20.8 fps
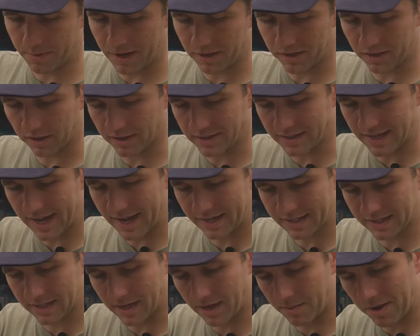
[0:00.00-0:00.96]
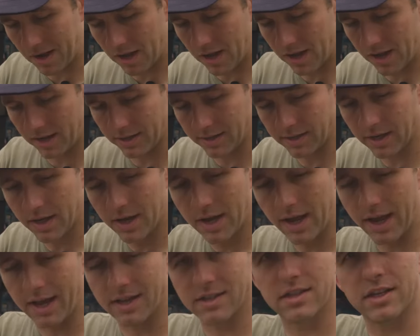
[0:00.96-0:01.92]
about the exact same height
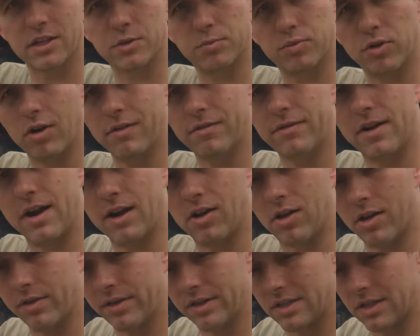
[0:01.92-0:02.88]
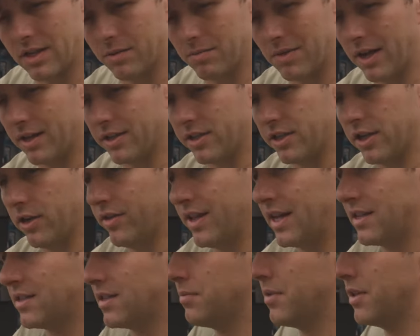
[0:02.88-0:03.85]
as this profile on the Slimline 2. And
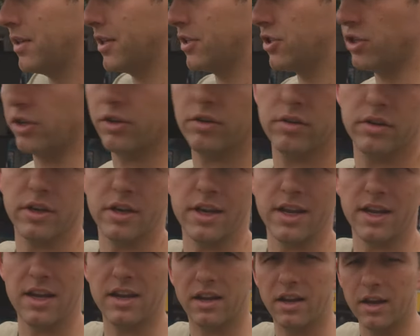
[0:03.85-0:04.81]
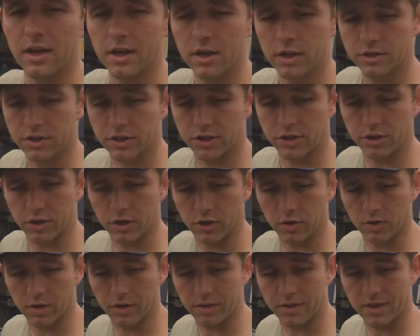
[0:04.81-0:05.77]
that's something that's unique
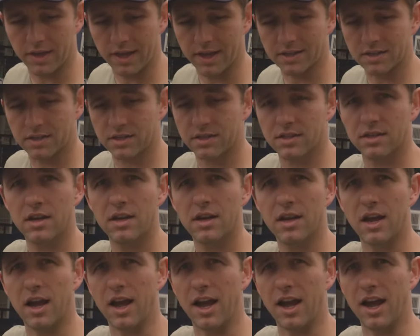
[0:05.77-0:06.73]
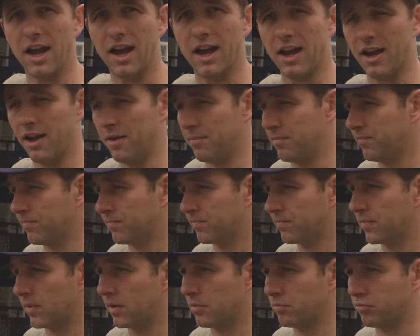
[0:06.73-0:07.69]
to this um,
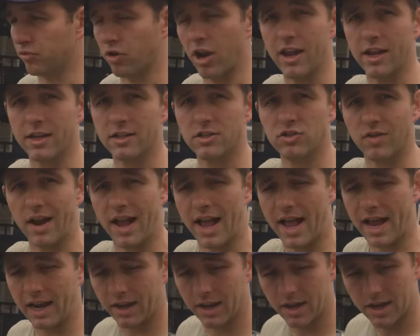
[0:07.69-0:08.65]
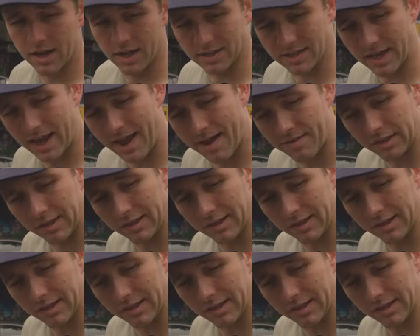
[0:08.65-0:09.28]
brand's rack is they have a